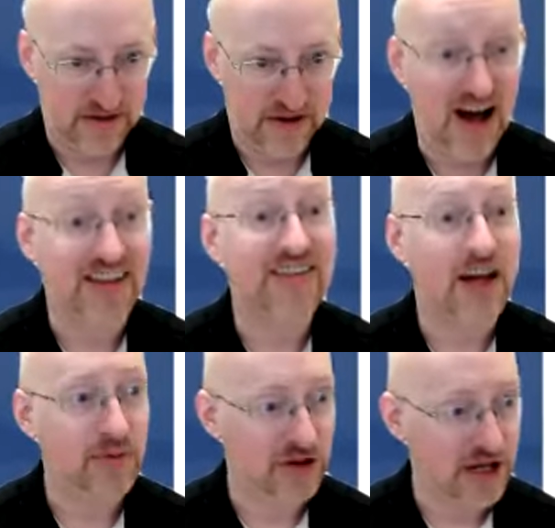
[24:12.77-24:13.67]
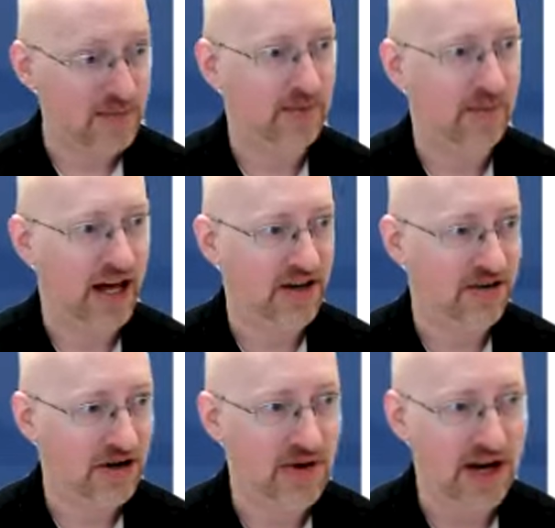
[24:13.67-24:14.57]
concepts to keep in mind as
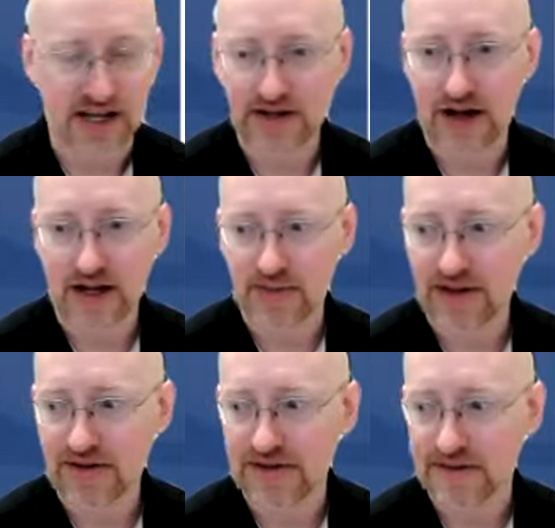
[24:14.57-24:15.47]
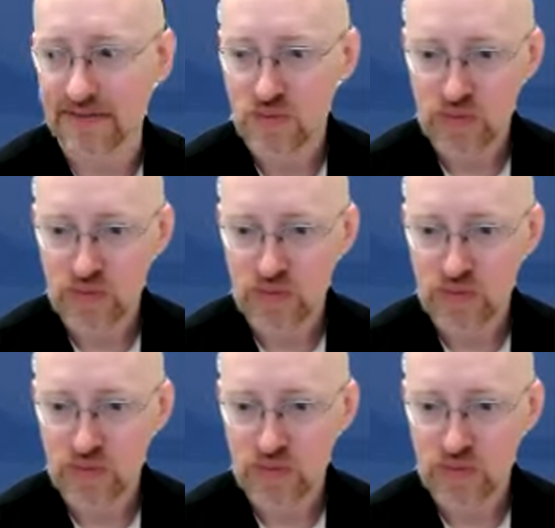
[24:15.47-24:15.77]
you're creating documents.